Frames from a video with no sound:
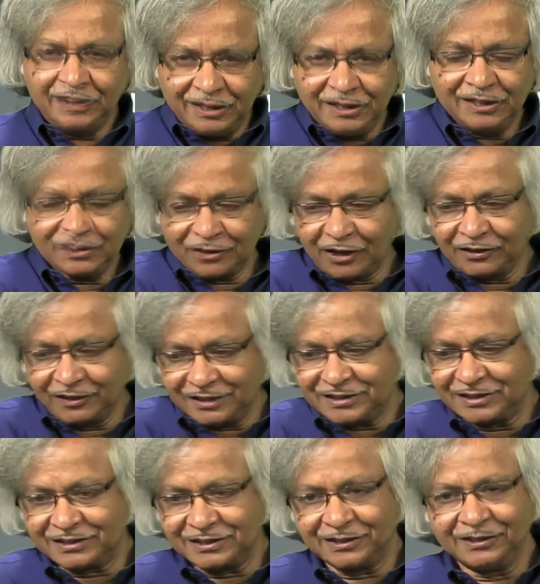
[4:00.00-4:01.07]
E is not
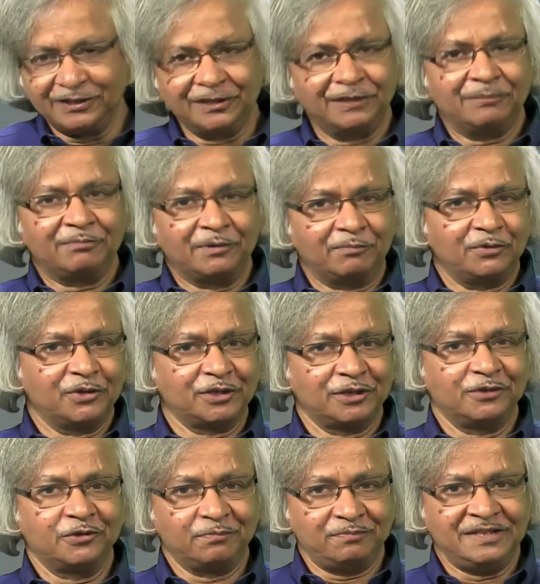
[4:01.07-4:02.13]
necessarily
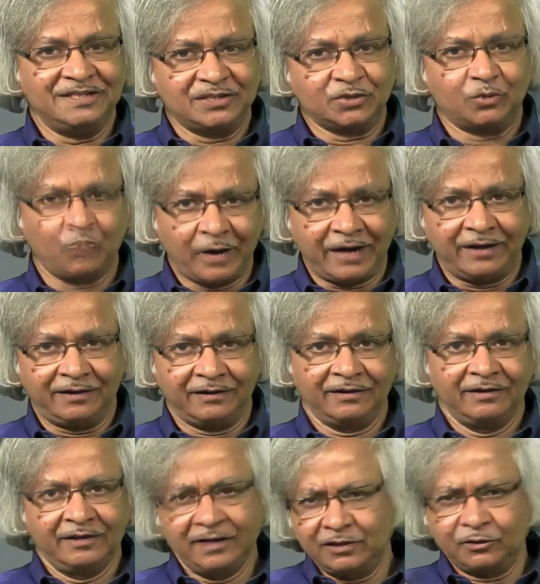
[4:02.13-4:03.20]
proportional to P squared.
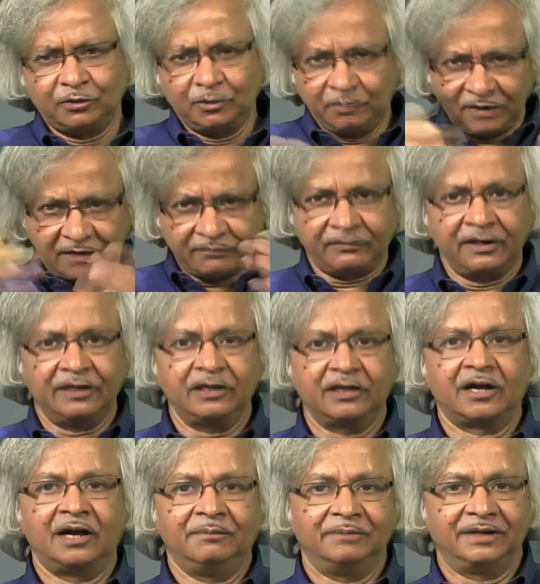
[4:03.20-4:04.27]
It could be a fairly
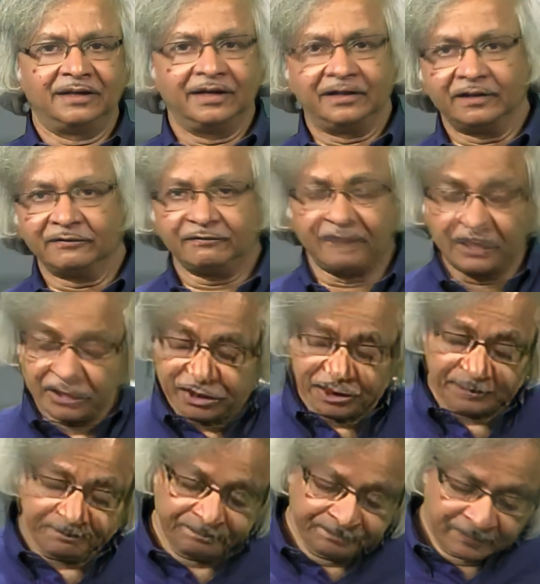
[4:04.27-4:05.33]
complicated
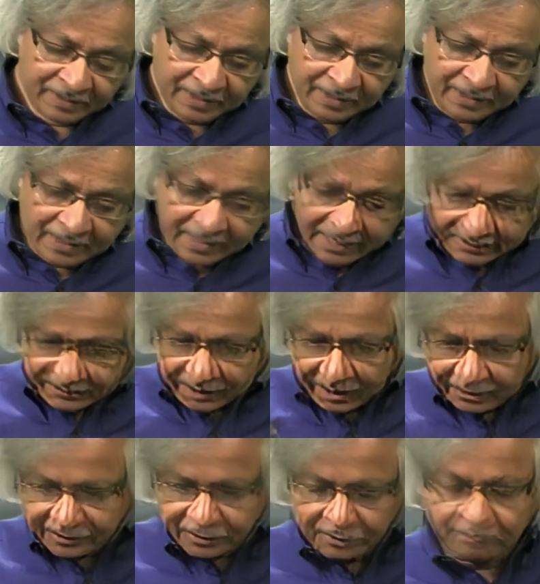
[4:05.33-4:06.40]
function. And the
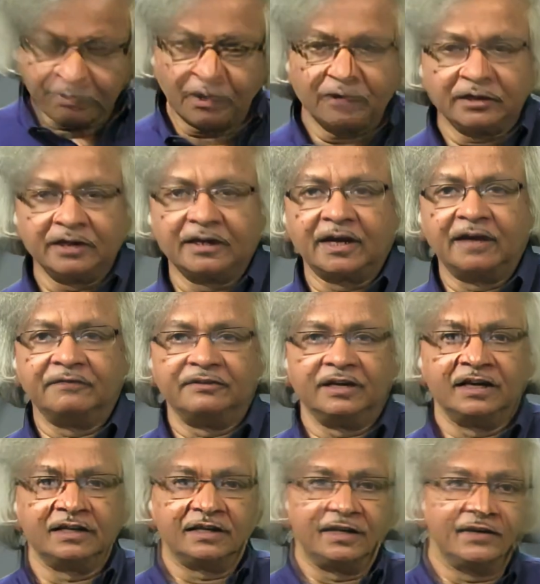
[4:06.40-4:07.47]
other important
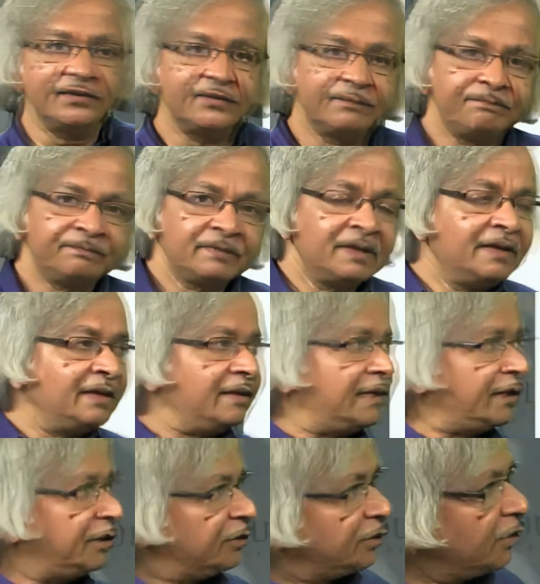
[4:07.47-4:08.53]
caveat is
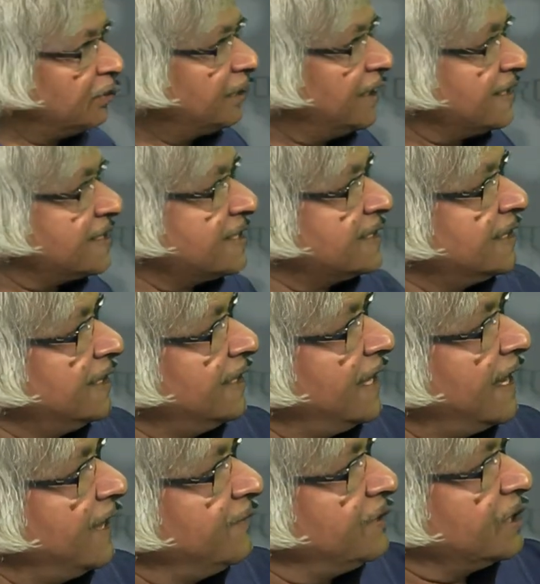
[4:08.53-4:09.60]
that you don't necessarily
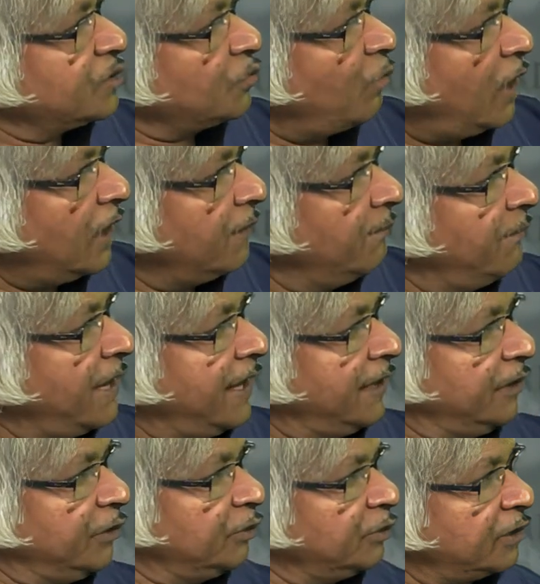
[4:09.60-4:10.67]
have just one
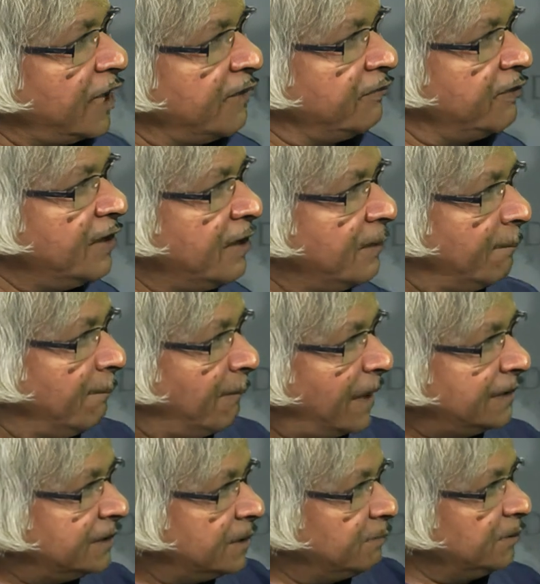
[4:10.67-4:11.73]
band. You could have
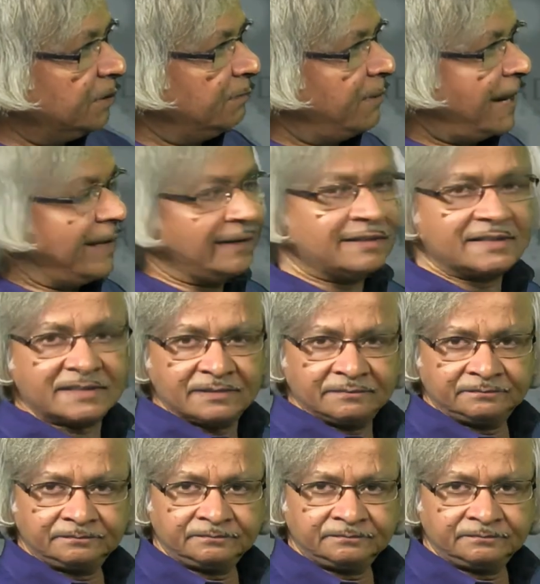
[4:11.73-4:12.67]
multiple bands.